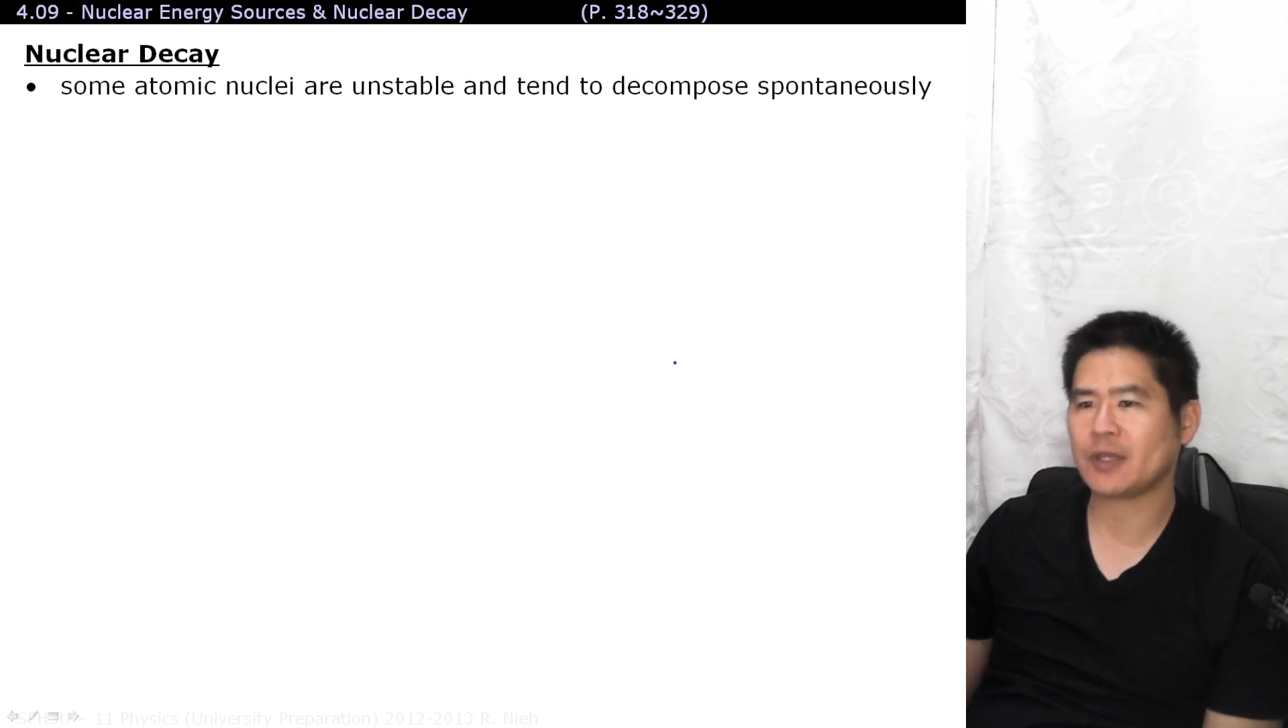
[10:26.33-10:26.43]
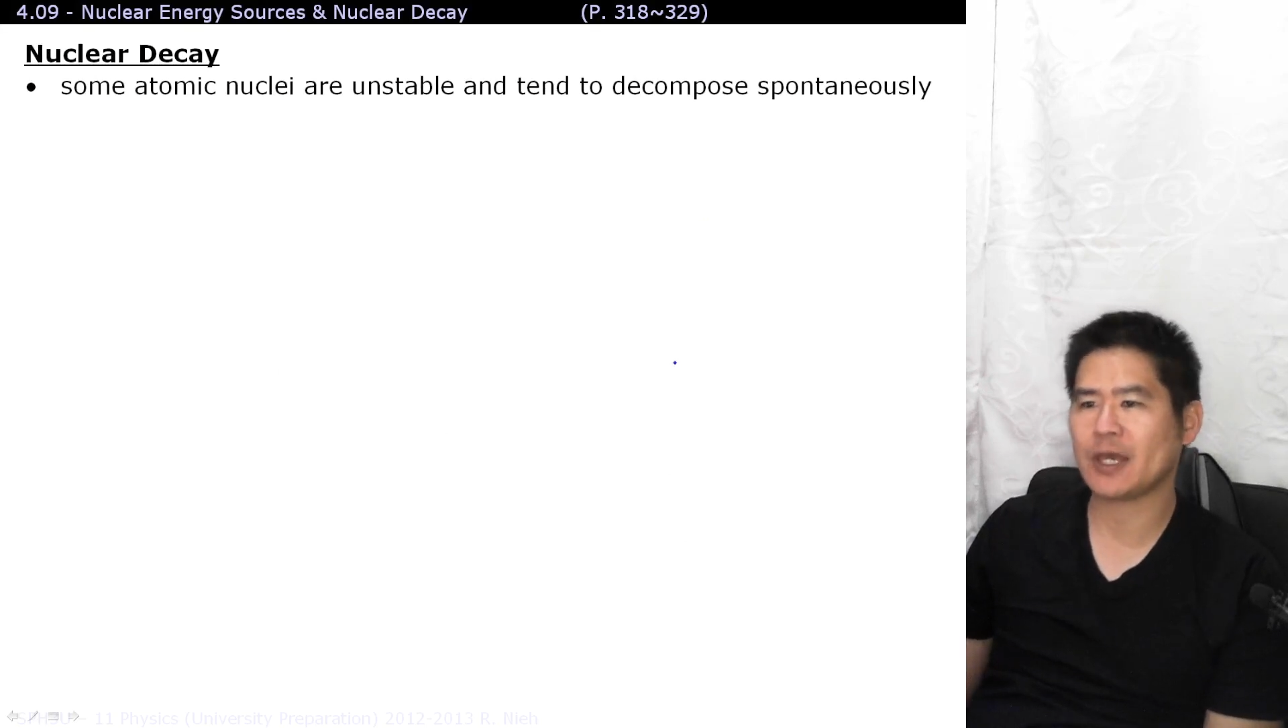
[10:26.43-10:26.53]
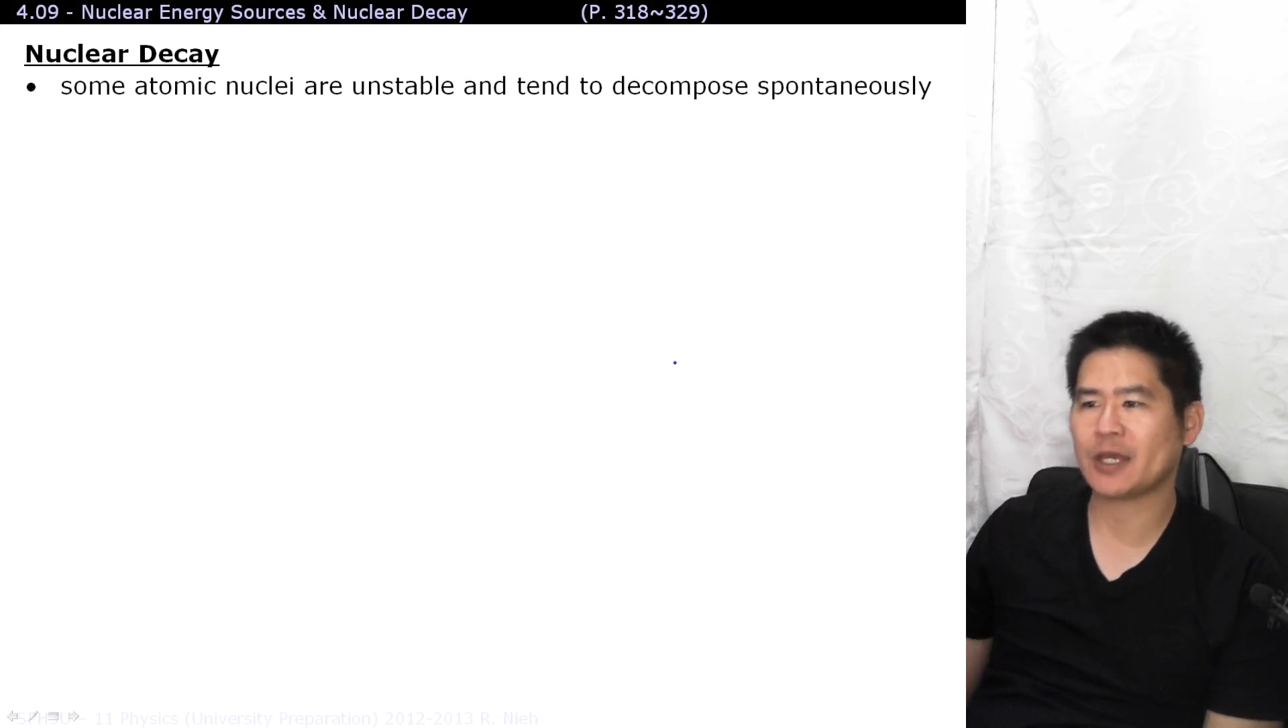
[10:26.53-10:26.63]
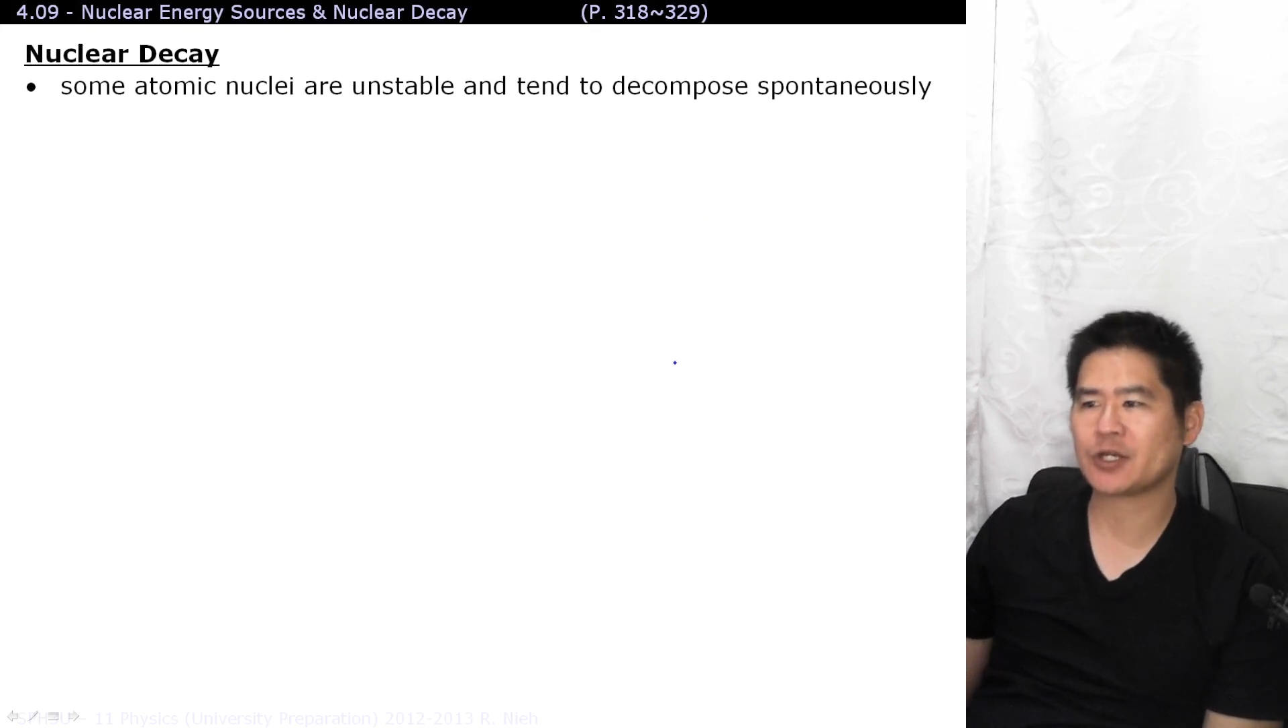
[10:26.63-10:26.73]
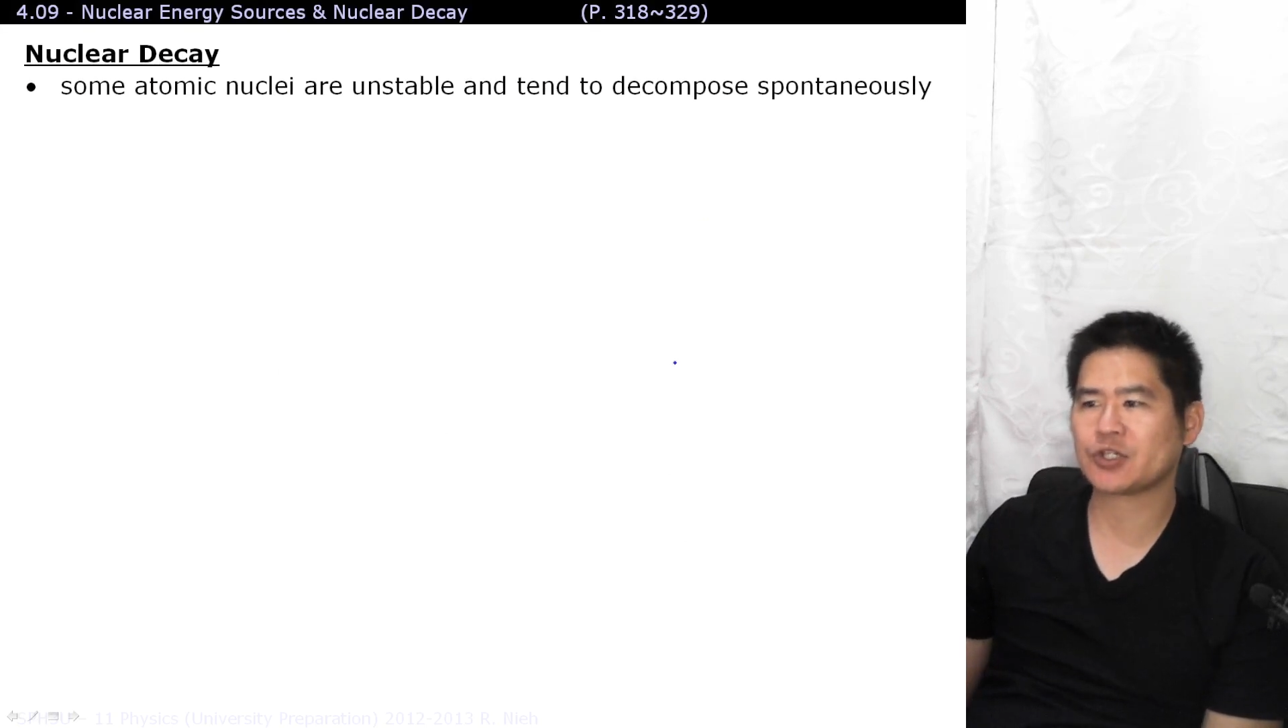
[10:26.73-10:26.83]

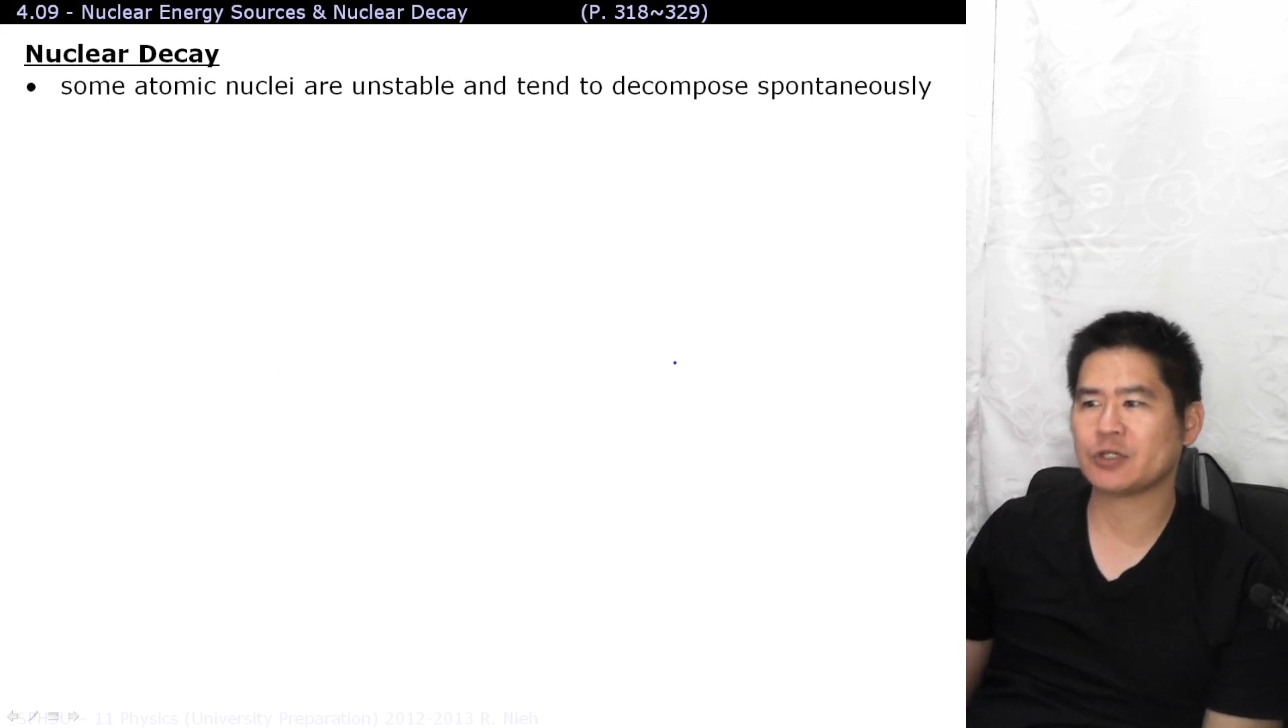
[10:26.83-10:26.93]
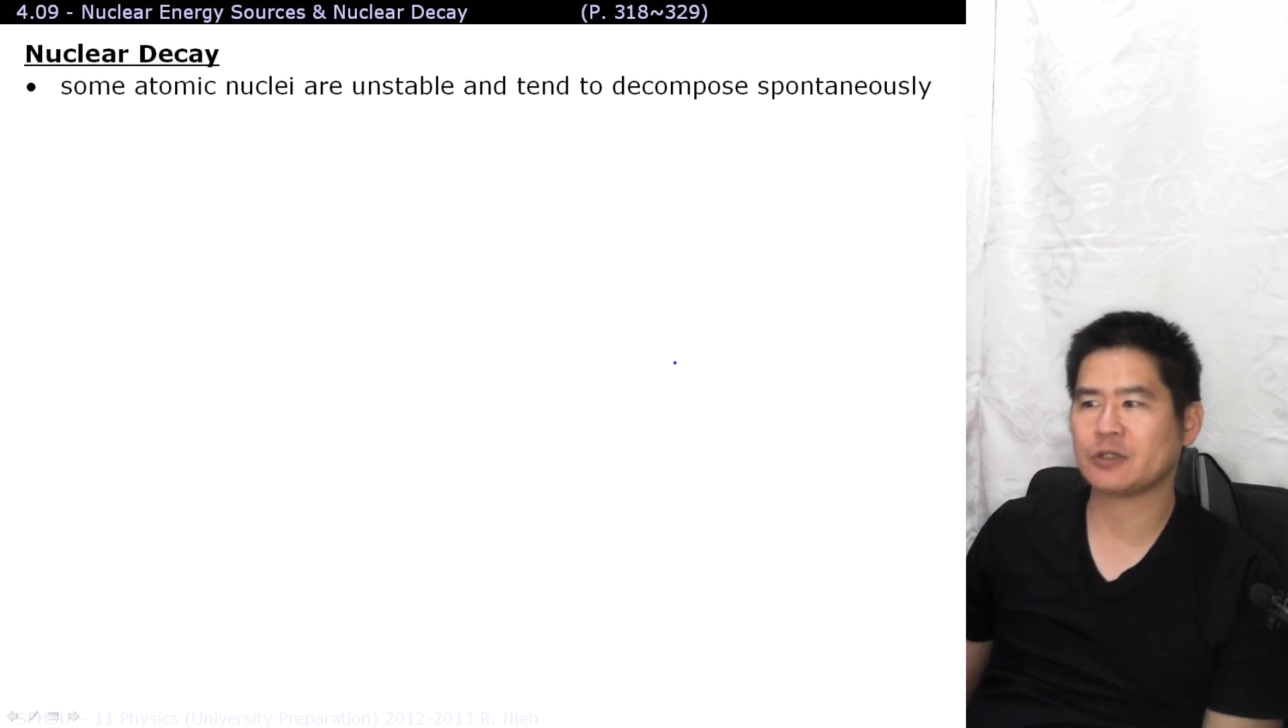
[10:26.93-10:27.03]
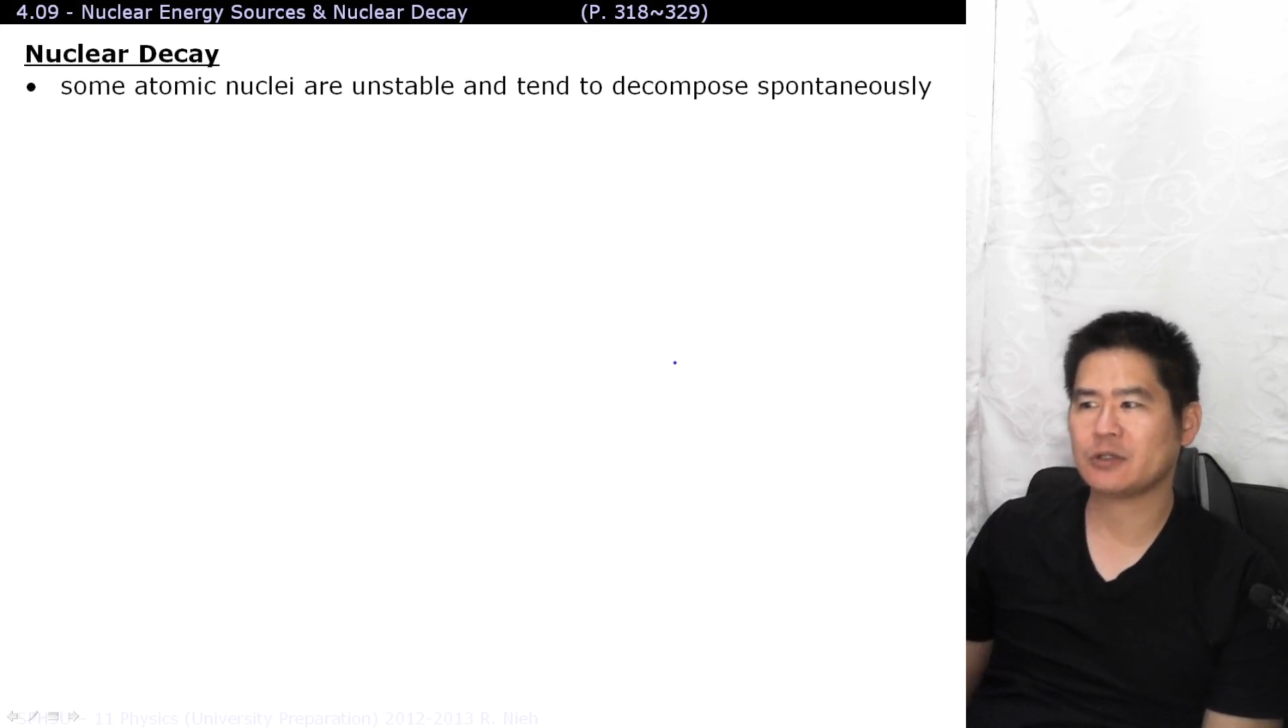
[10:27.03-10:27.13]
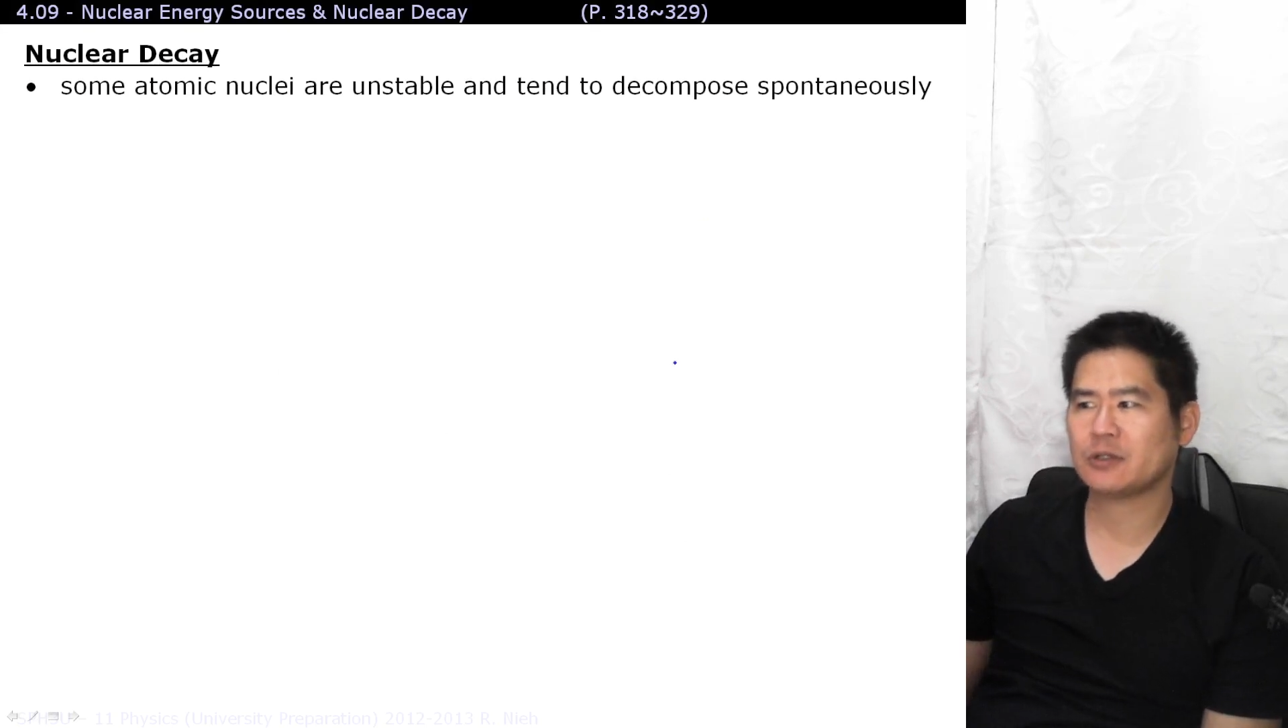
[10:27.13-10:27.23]
reaction.